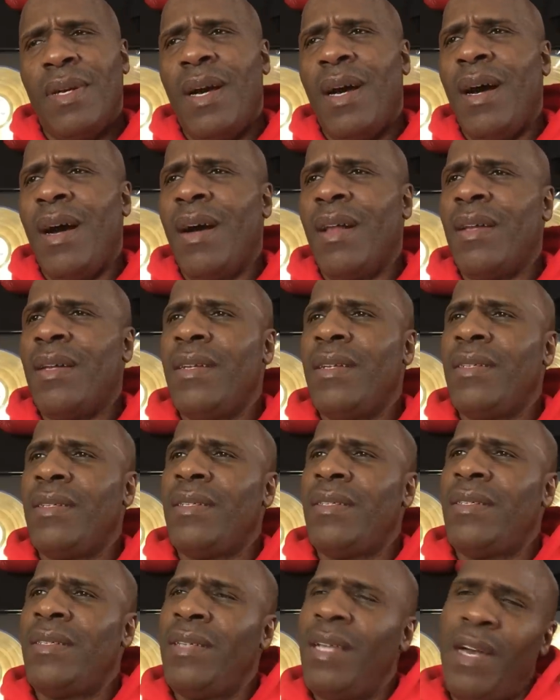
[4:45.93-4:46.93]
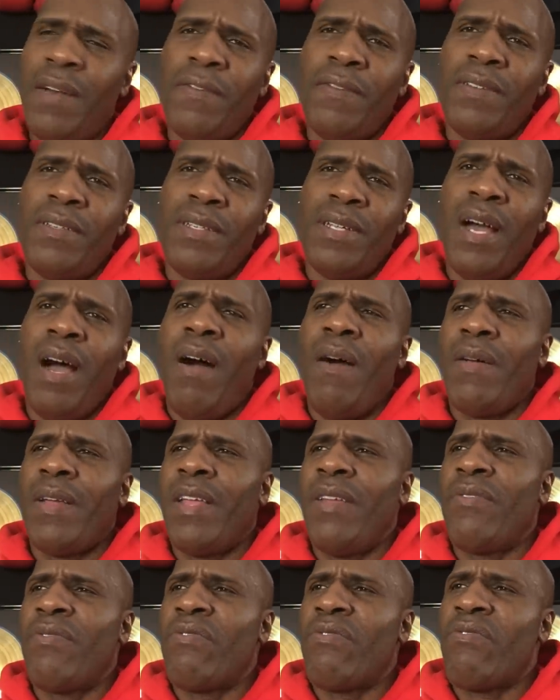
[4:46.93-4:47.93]
All of this tough
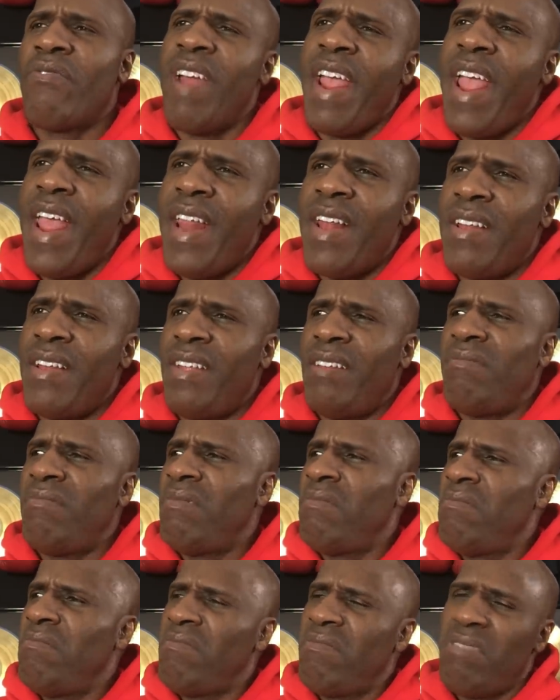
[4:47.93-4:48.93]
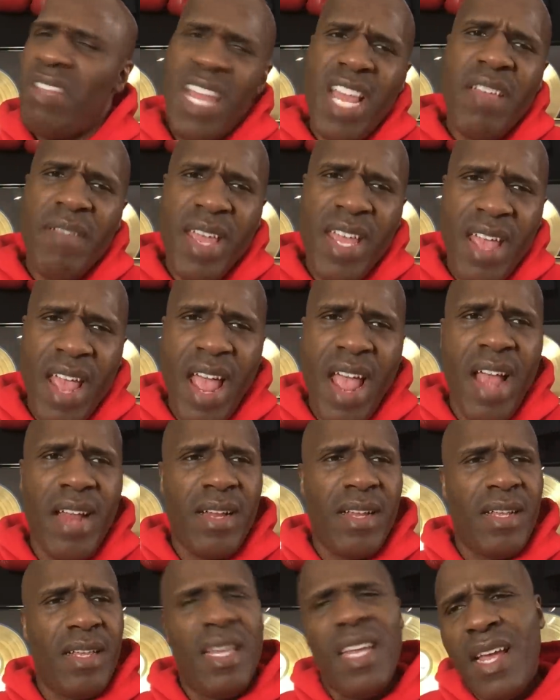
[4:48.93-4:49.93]
talking, ranting, and
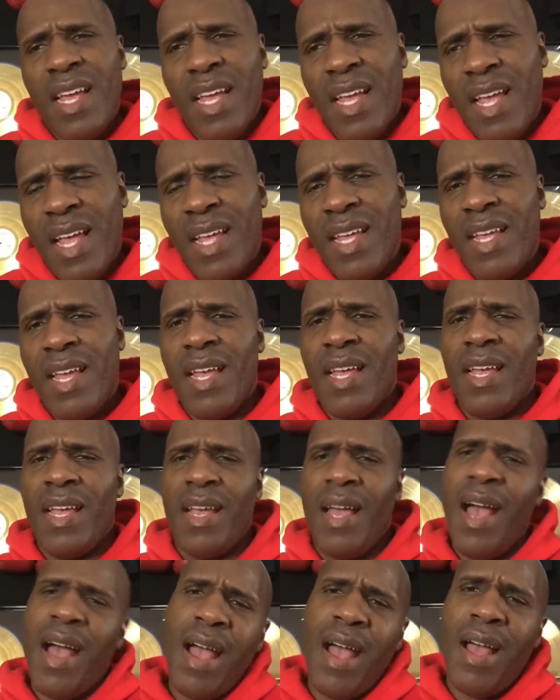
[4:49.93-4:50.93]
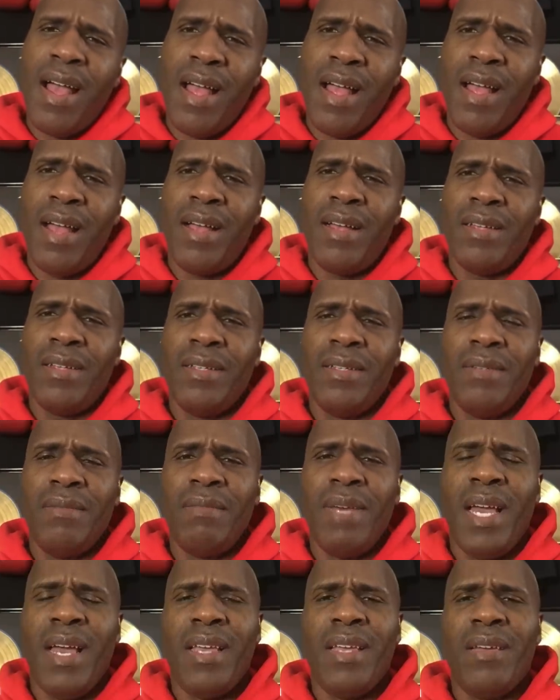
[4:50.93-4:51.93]
ah.
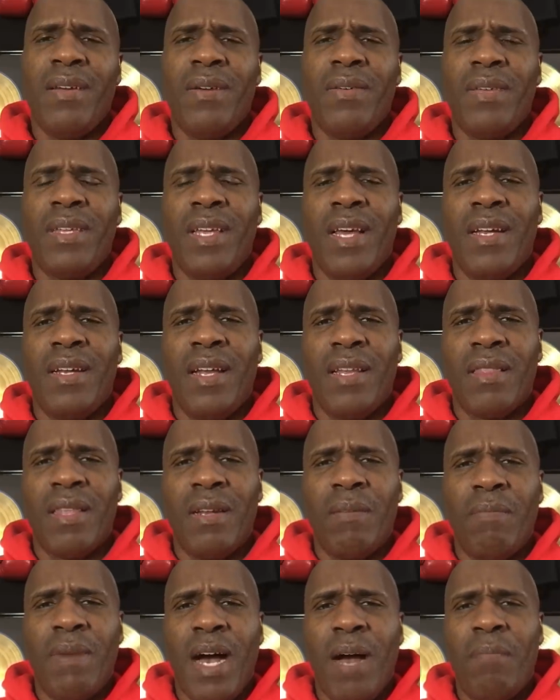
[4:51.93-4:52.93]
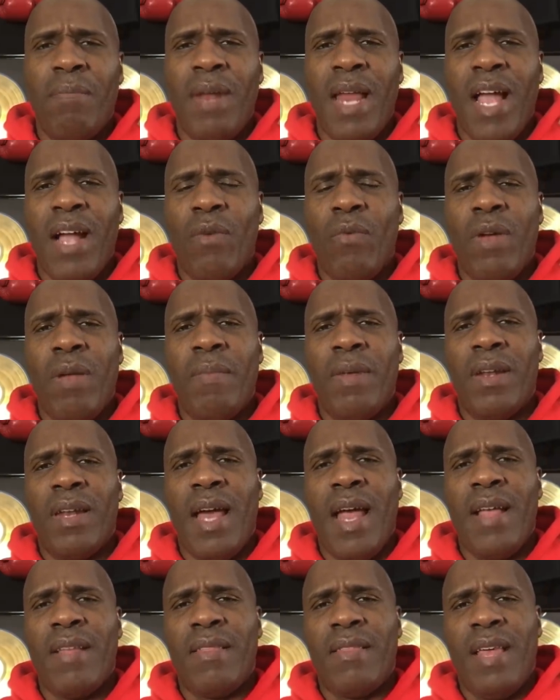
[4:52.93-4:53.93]
man, you don't care nothing about black women
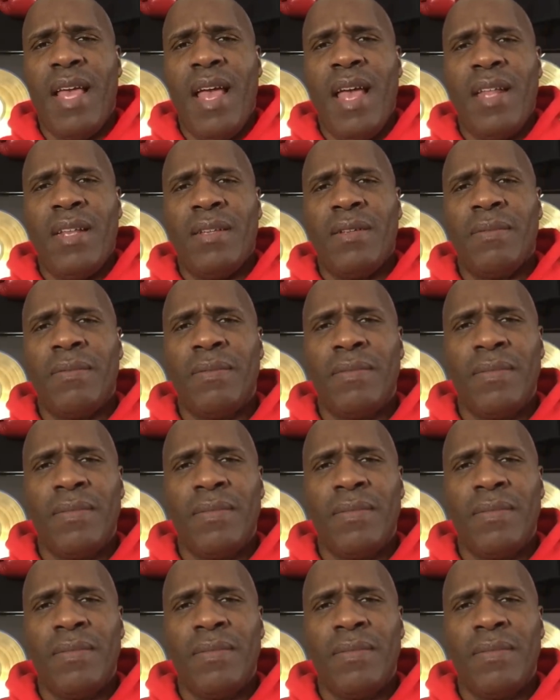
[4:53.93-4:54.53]
like that.